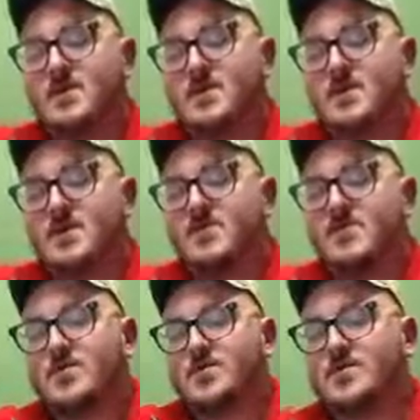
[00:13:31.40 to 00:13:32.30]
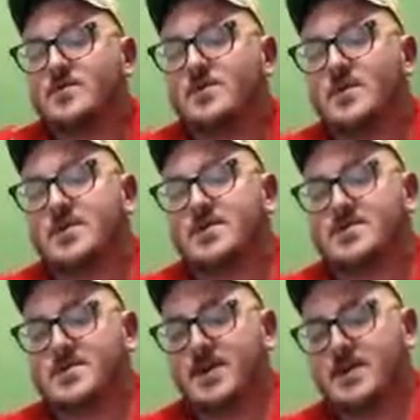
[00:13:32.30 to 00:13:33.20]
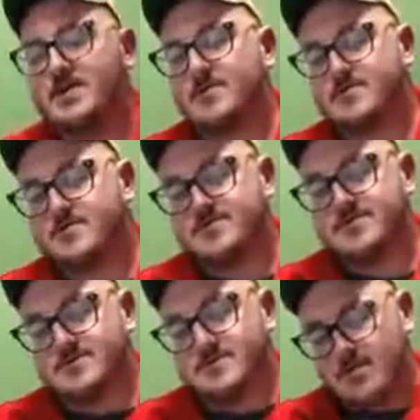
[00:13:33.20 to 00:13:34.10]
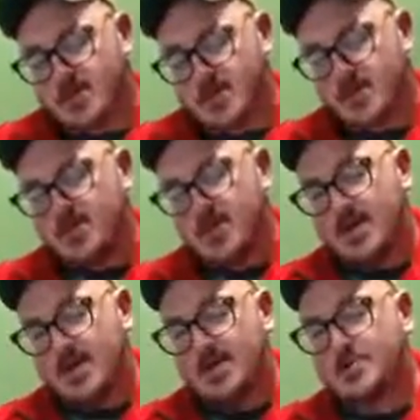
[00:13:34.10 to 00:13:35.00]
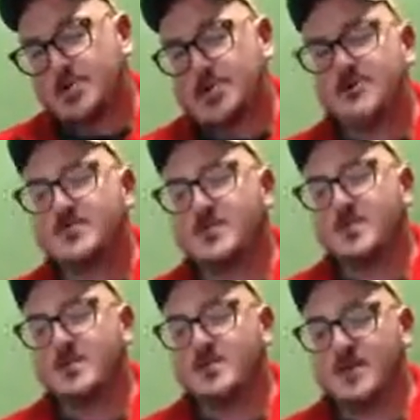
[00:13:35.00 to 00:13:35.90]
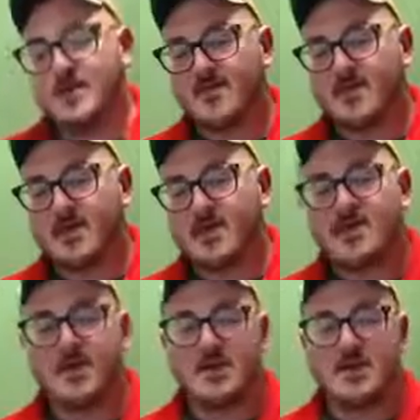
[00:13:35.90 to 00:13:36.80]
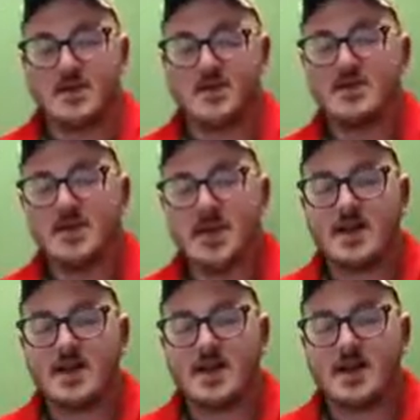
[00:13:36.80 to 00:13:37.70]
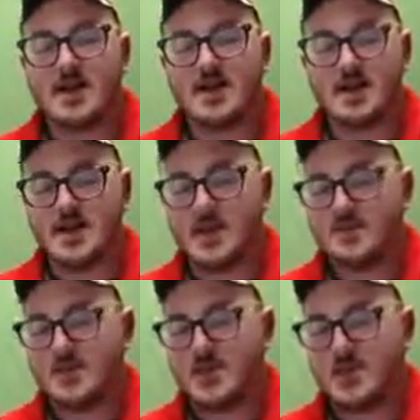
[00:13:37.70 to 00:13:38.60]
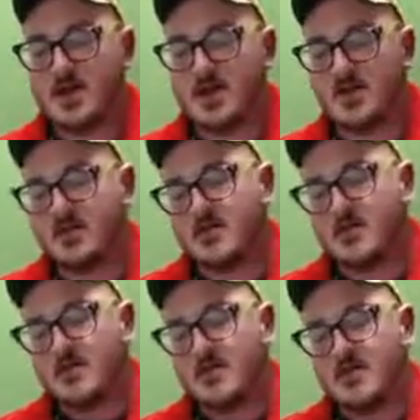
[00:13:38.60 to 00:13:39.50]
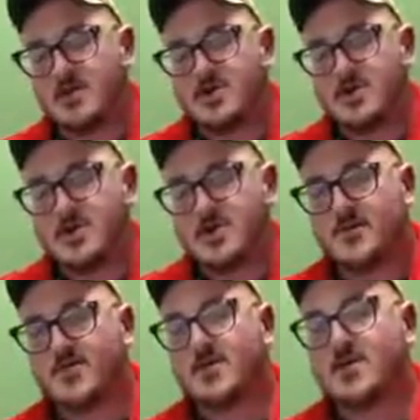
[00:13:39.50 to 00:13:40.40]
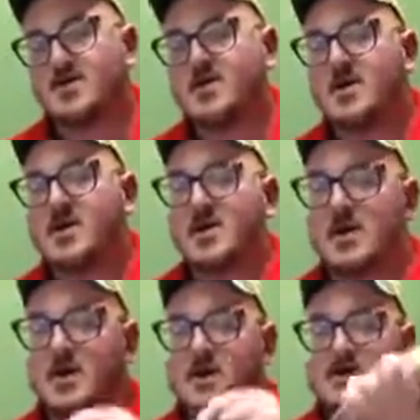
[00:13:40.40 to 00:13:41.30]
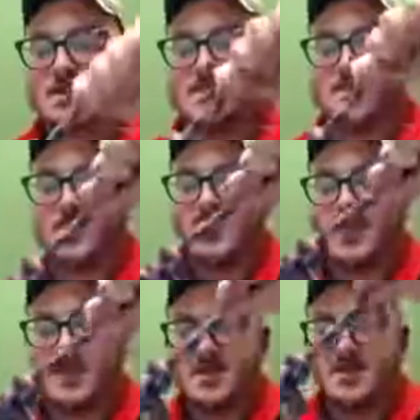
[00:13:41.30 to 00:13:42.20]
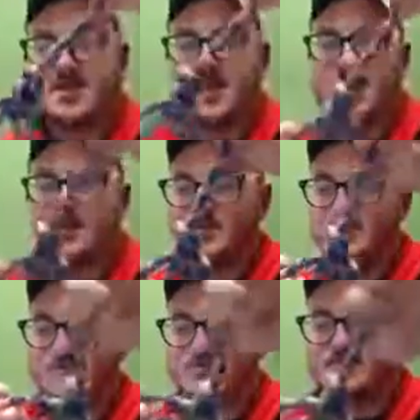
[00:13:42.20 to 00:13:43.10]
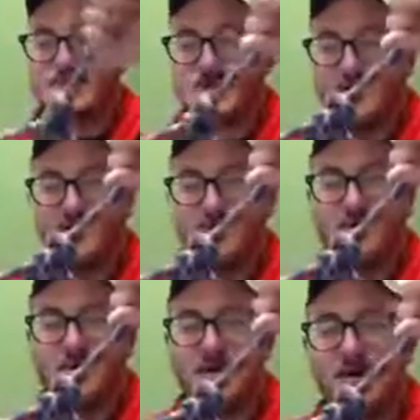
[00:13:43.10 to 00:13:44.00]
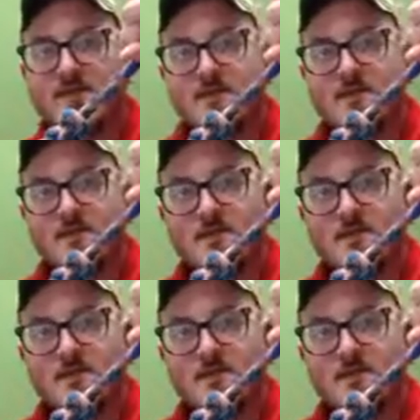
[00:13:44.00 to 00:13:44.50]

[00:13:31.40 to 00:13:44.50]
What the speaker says: All right, you pull it through to make this little handle, and you tighten and dress everything up because again, not need not be knotted. Dress everything up, and get yourself a pretty nice little handle for holding on to.